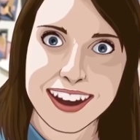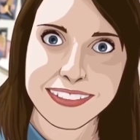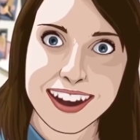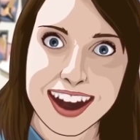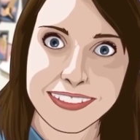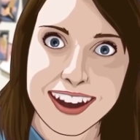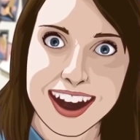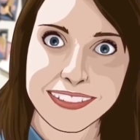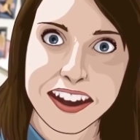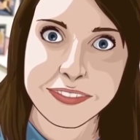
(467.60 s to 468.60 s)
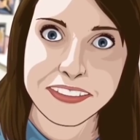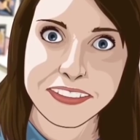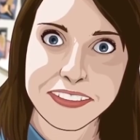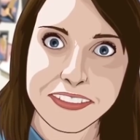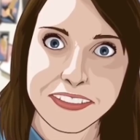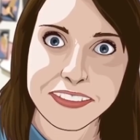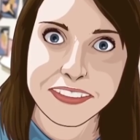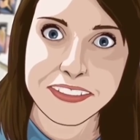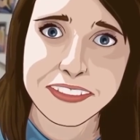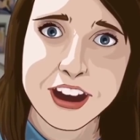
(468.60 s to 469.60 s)
Guys night out.
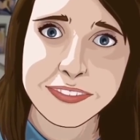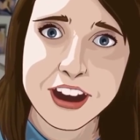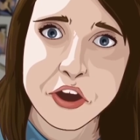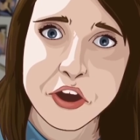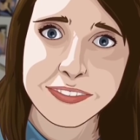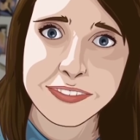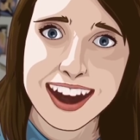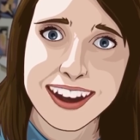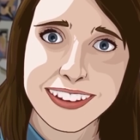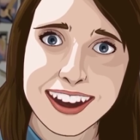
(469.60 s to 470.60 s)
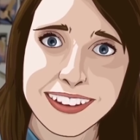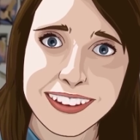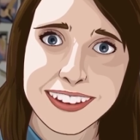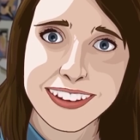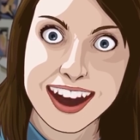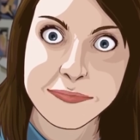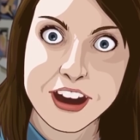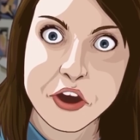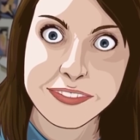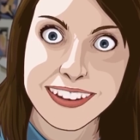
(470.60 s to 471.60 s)
You're so silly. I'm
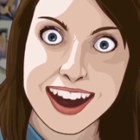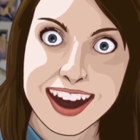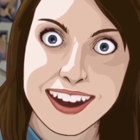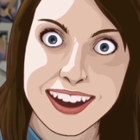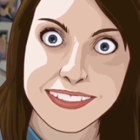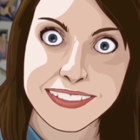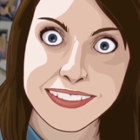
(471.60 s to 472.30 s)
not a guy.